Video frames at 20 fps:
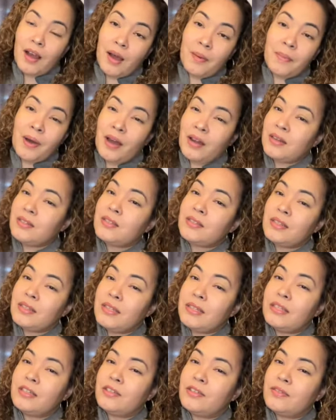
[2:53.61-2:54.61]
I'm honestly
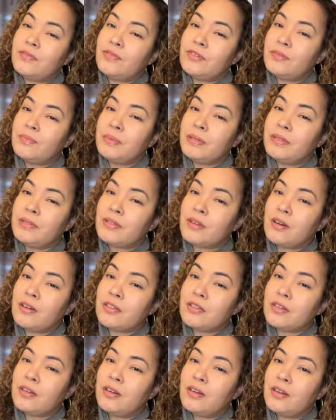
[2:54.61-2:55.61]
here for Bill
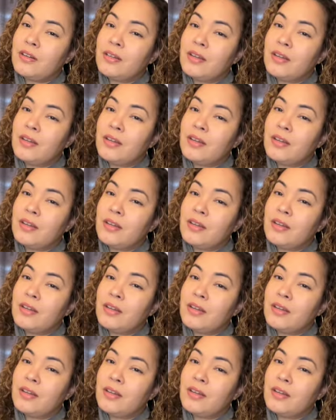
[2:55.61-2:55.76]
Skarsgård.